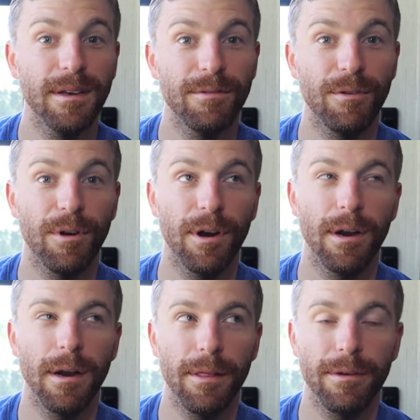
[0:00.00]
for
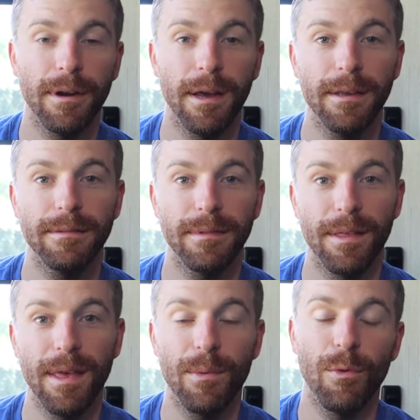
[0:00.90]
another night,
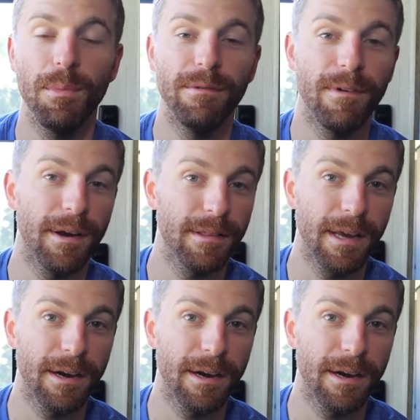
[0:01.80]
and then we'll be finally